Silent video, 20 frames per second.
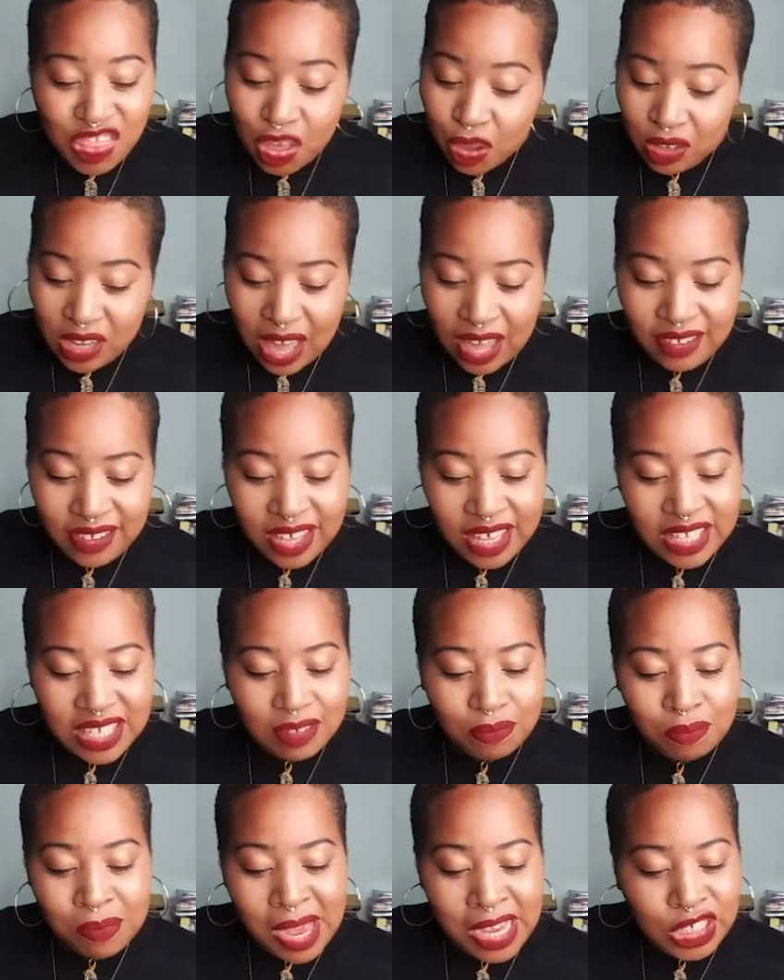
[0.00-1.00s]
feel like
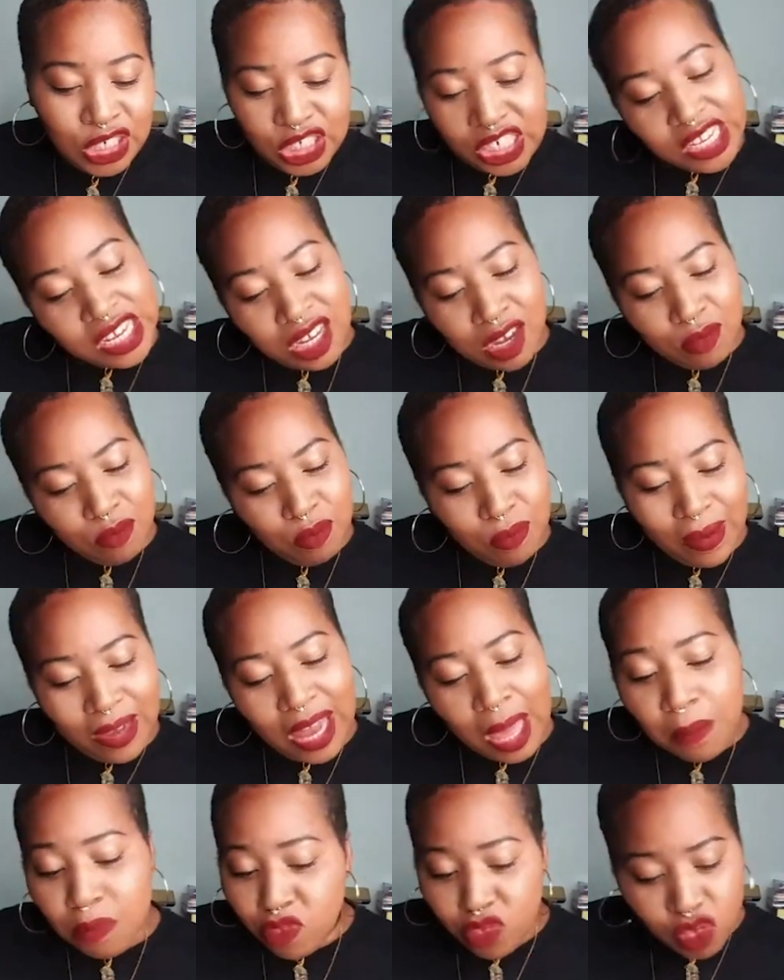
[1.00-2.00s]
it's Mashig
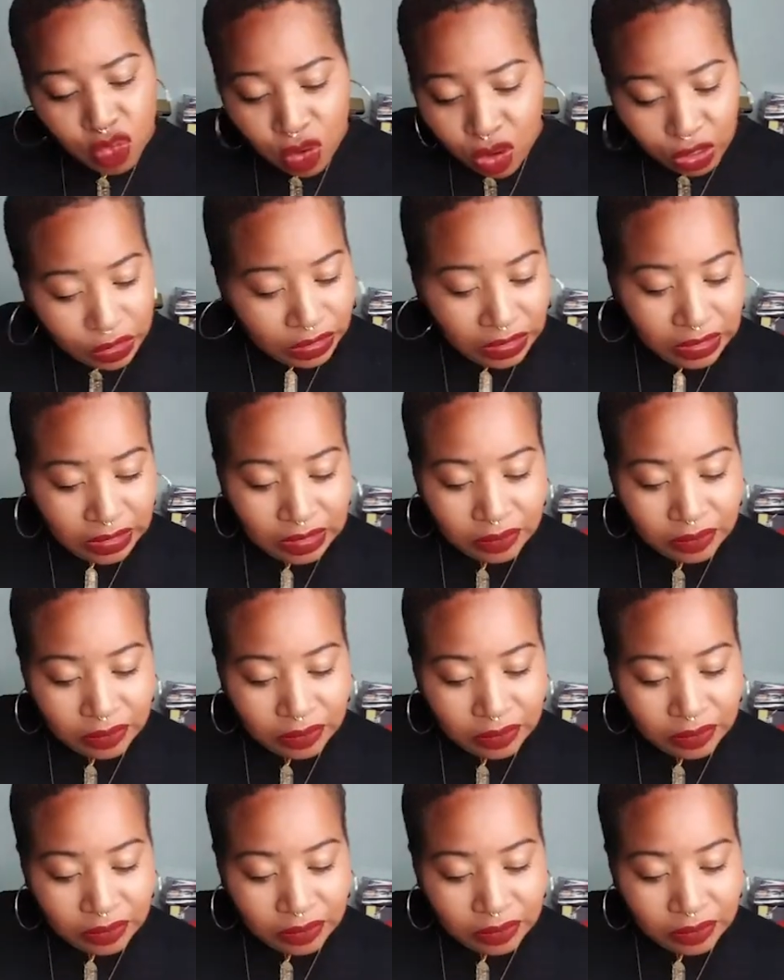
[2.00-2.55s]
Labdron,